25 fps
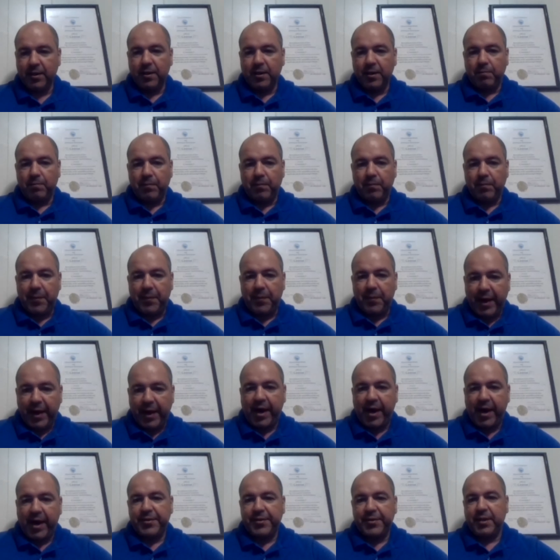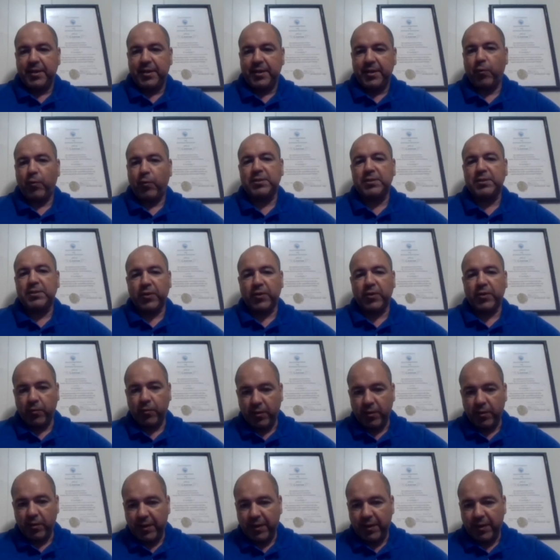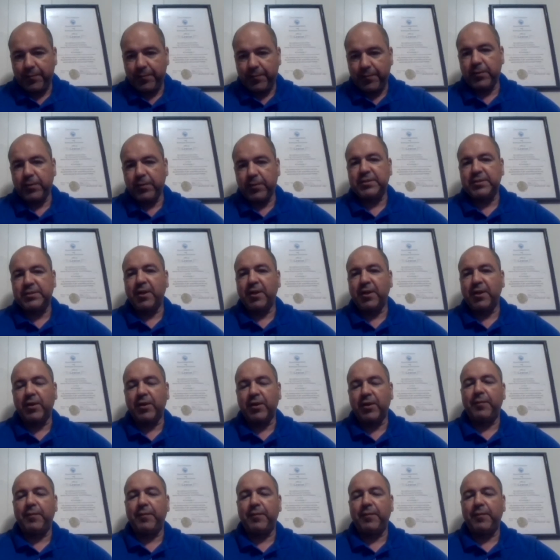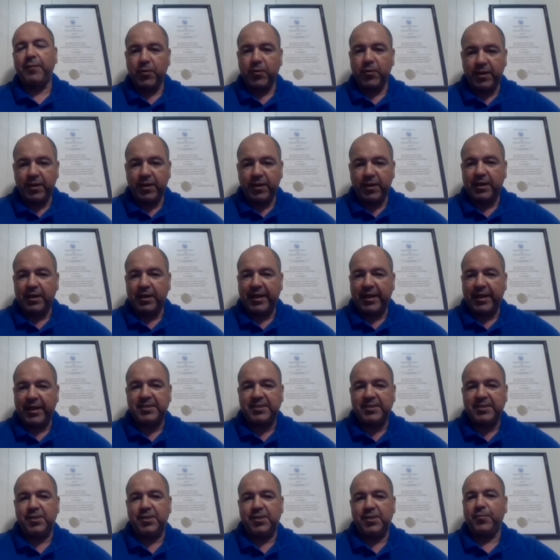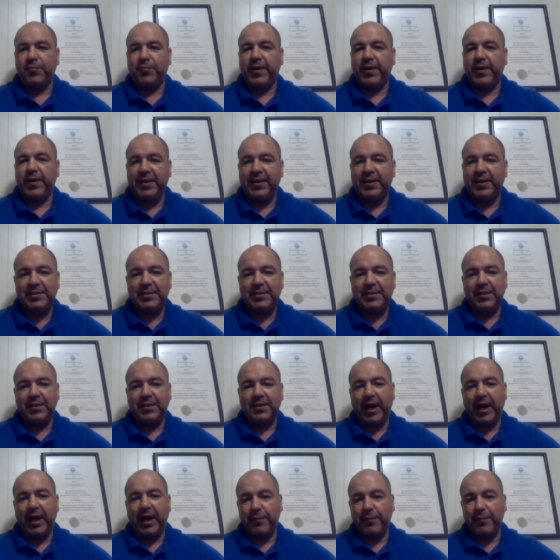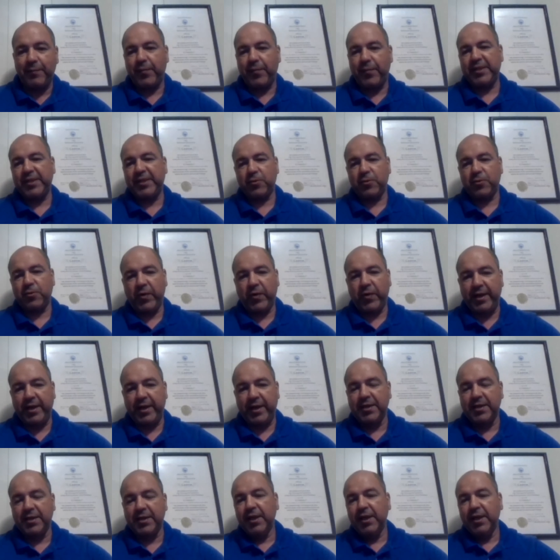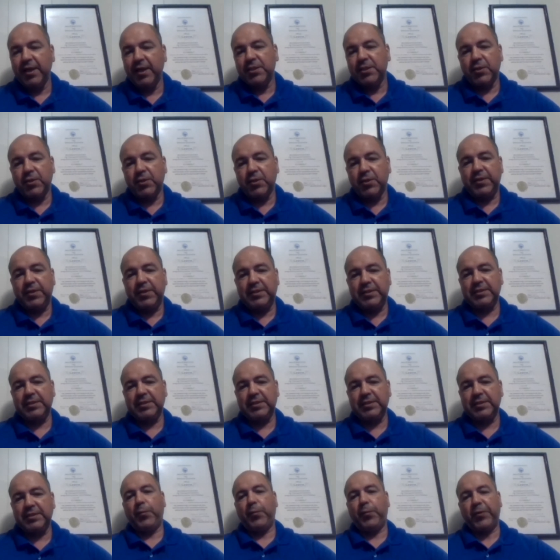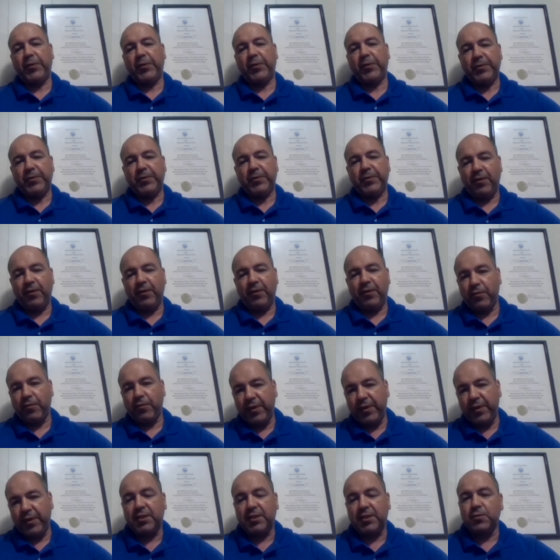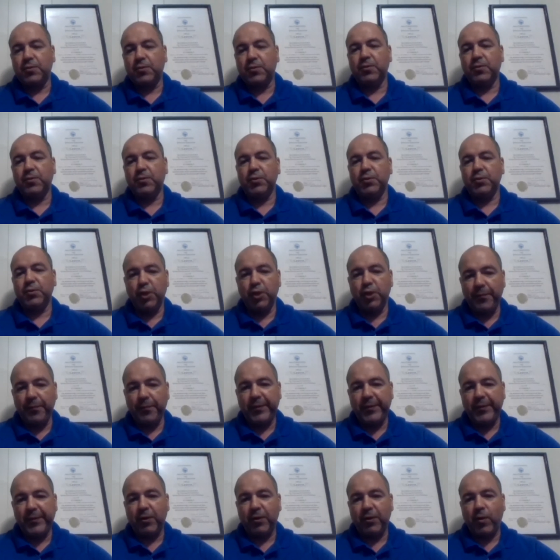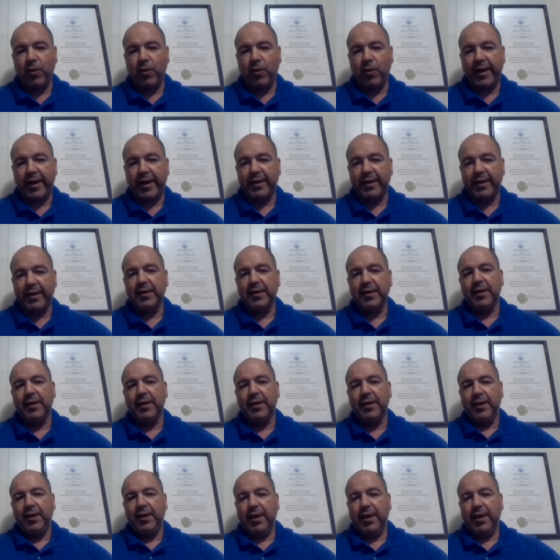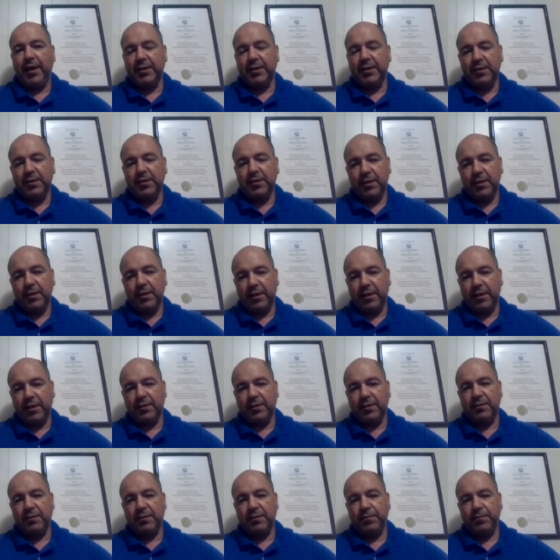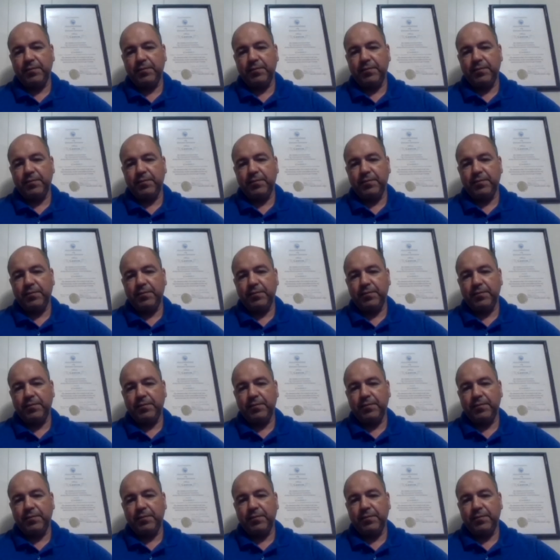my path. I was talking with people, say, look, I'll be running next year, but this got me by surprise. So this is the opportunity for me to jump in the wagon and and